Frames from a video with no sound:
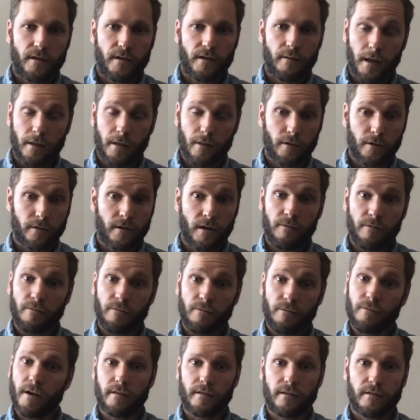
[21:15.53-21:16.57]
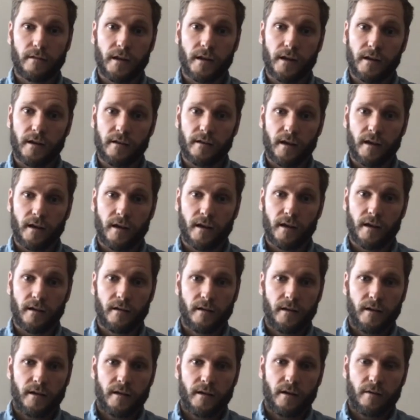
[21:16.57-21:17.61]
It may look different than it
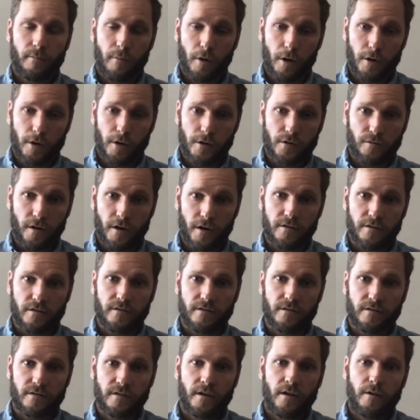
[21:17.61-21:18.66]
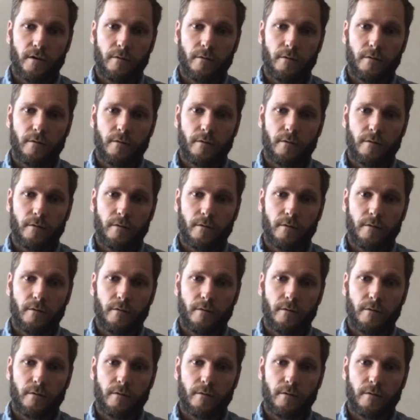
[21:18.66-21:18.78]
did March 1st,